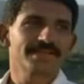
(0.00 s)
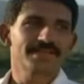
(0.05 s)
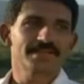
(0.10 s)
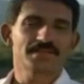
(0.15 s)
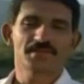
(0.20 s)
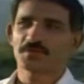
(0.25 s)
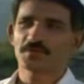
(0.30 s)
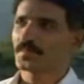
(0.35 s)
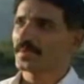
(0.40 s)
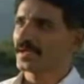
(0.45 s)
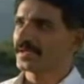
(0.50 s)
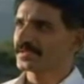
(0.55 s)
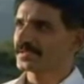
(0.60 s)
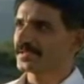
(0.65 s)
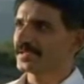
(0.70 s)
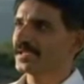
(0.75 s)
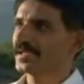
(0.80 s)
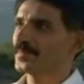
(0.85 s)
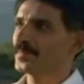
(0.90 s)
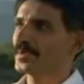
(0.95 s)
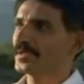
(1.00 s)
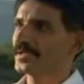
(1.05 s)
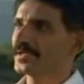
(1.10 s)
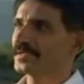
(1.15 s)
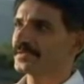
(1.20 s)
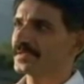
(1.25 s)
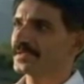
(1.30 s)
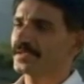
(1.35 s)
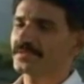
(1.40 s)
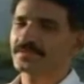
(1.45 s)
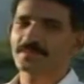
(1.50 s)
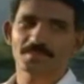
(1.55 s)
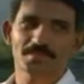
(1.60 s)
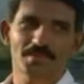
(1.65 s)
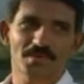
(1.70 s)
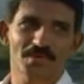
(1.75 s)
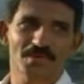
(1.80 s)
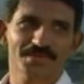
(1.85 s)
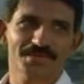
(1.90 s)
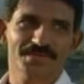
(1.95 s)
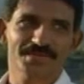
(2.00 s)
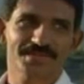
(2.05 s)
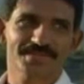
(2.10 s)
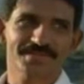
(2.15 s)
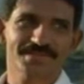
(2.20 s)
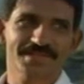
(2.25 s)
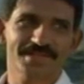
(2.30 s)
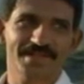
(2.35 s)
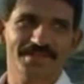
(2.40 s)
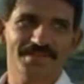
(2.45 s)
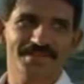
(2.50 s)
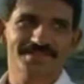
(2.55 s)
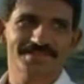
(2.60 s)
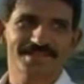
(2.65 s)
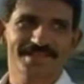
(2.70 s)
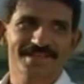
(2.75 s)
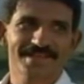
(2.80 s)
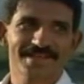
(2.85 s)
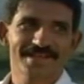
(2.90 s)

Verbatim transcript: each man's labor is as important as another's.